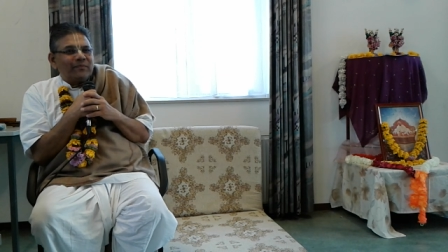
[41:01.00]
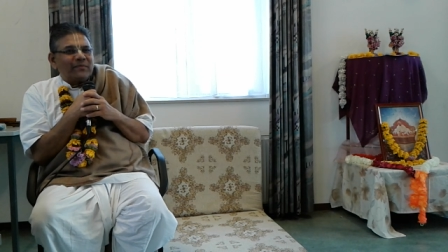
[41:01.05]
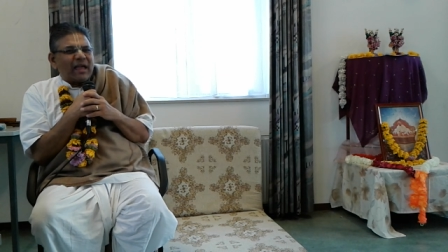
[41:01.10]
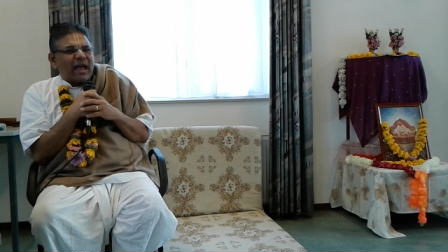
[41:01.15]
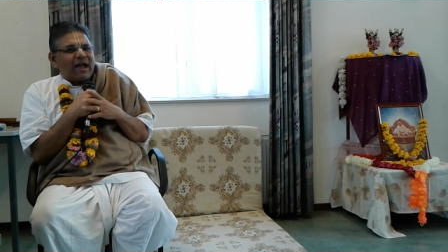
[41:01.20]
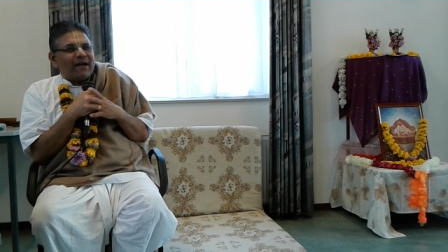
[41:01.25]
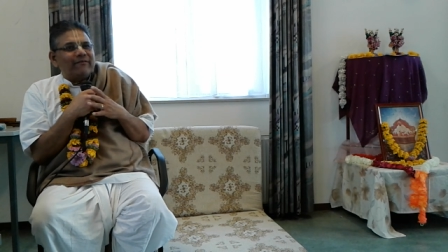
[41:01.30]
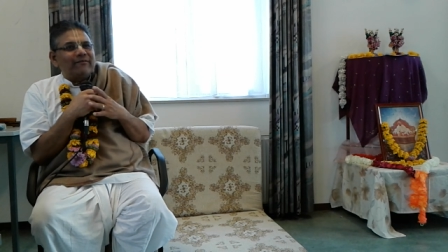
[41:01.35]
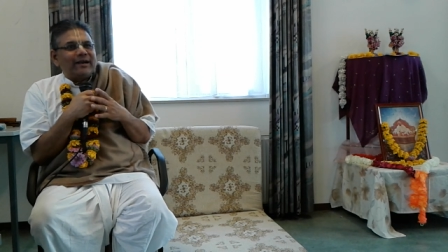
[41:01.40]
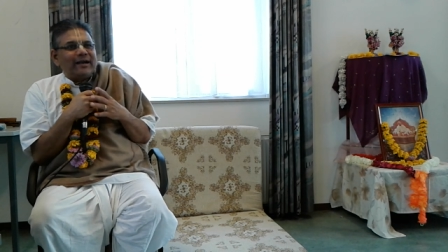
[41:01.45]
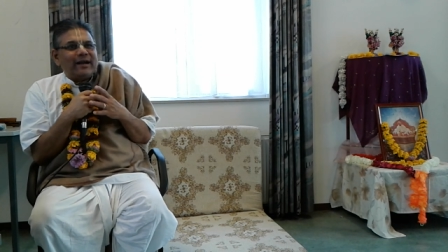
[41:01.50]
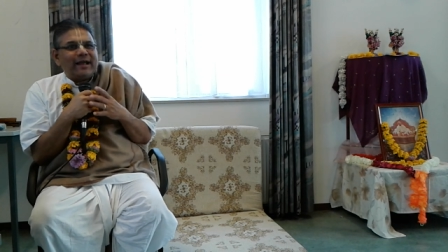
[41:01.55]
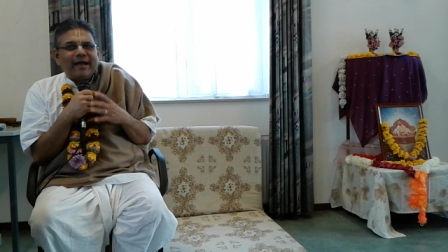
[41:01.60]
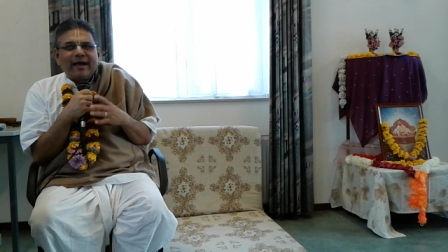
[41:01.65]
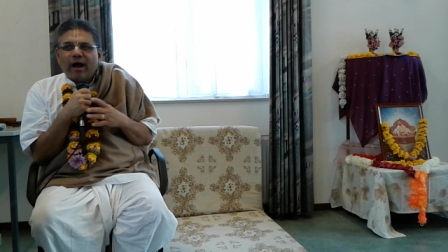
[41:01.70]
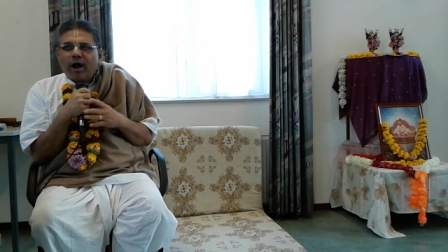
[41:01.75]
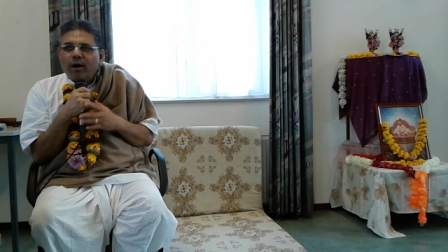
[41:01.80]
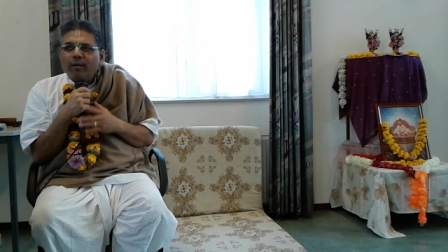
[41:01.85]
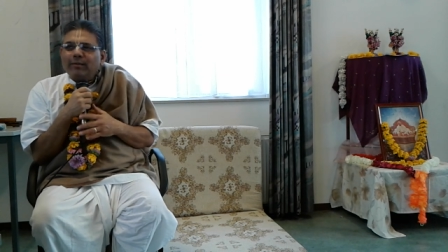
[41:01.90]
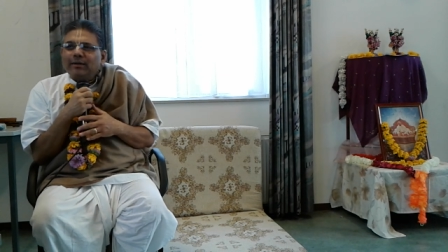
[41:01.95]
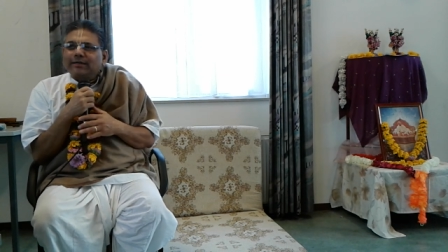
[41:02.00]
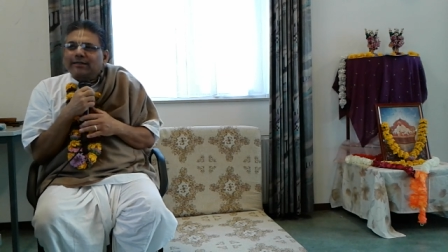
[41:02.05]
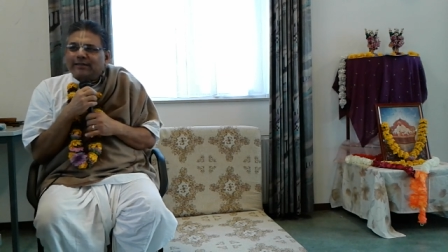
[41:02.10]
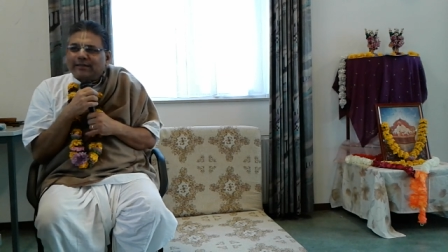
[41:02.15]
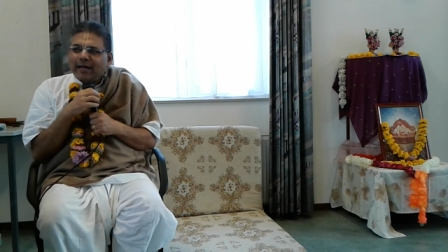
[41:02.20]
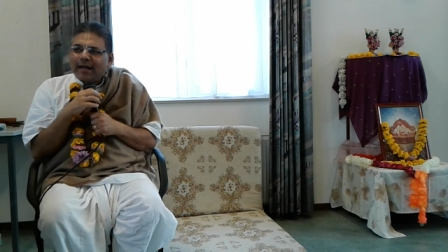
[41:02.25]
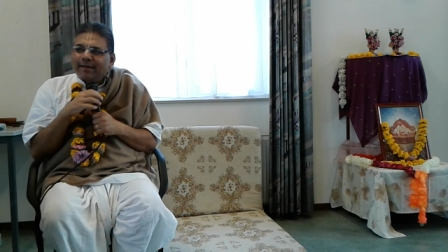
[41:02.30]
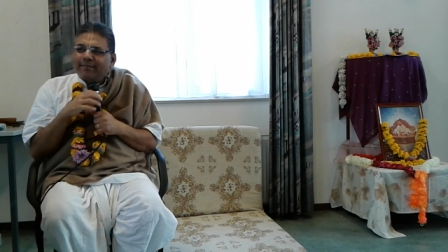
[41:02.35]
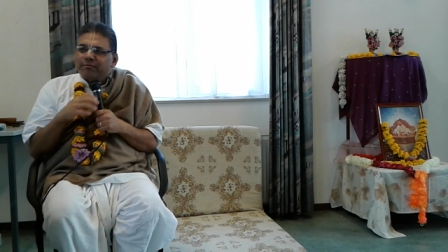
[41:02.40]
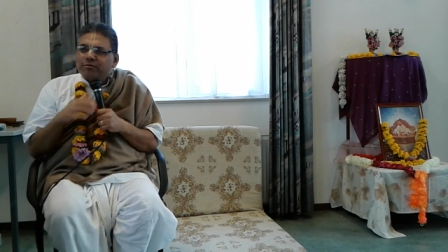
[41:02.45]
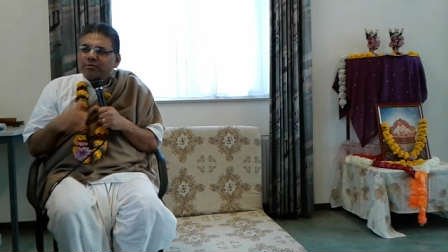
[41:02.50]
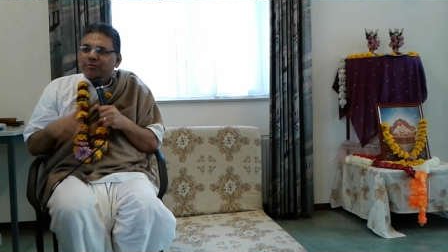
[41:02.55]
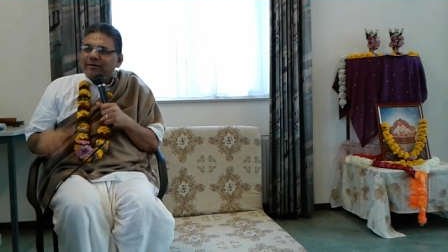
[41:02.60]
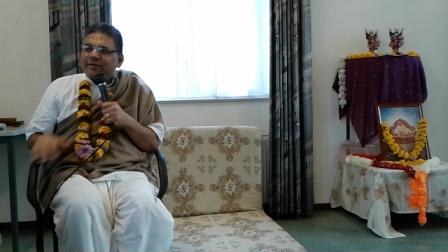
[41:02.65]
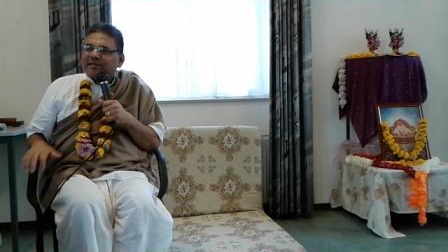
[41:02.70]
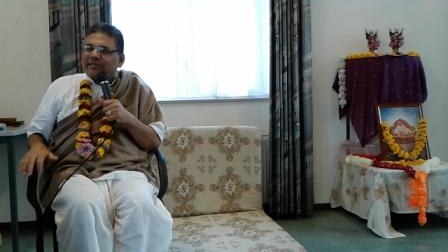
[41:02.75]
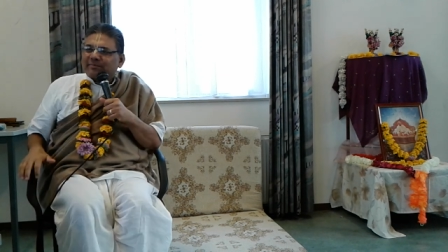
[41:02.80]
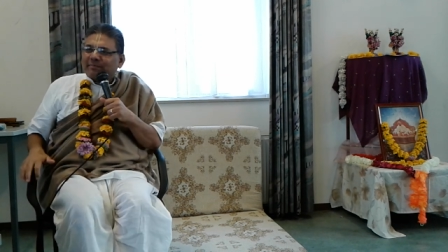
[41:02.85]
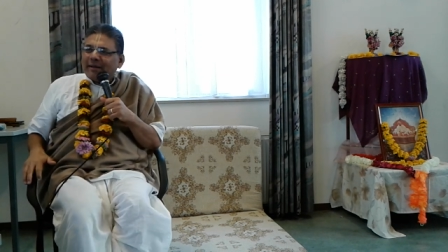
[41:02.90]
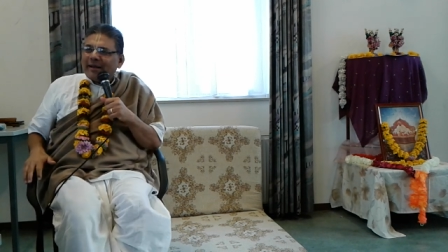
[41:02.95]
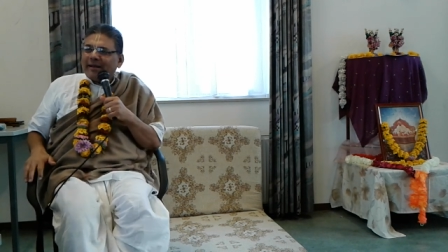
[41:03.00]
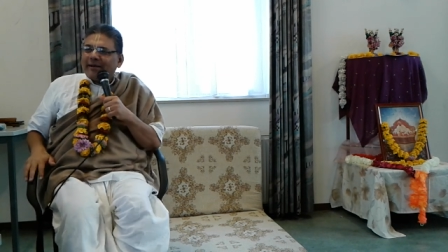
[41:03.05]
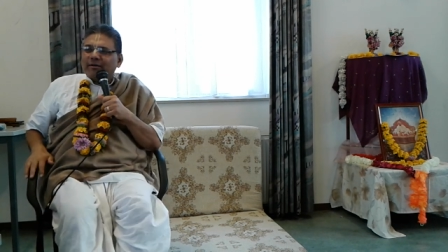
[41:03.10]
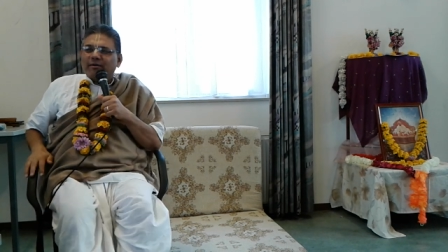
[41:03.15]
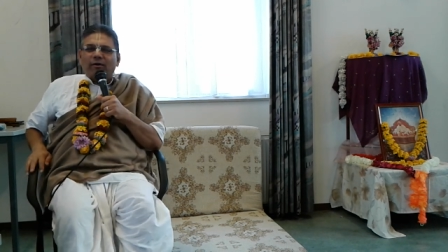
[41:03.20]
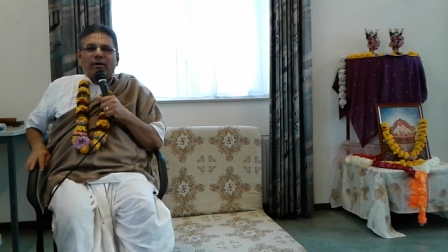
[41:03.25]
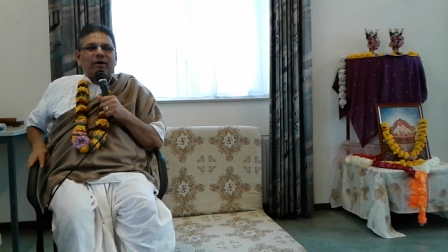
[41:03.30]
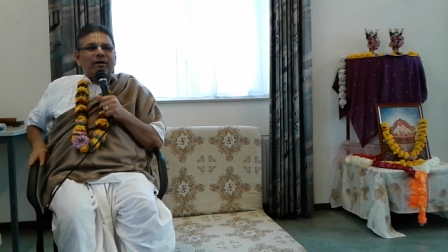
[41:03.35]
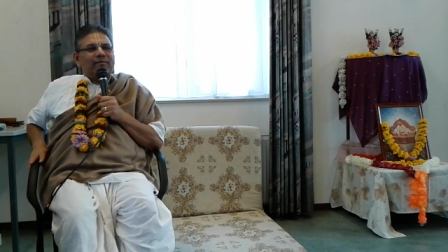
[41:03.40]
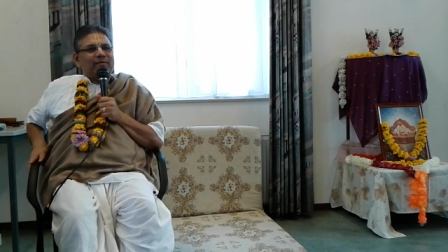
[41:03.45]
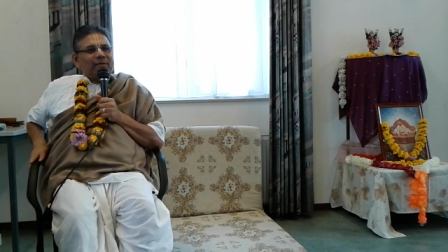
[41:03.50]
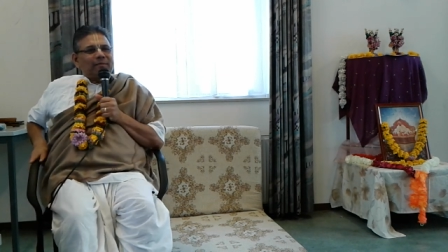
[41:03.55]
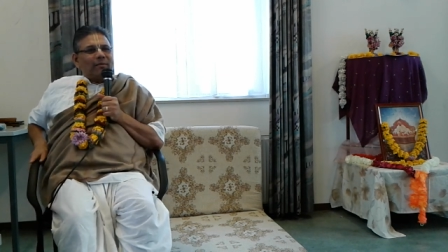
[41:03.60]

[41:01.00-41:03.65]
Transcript: Every day, how much time do we spend on our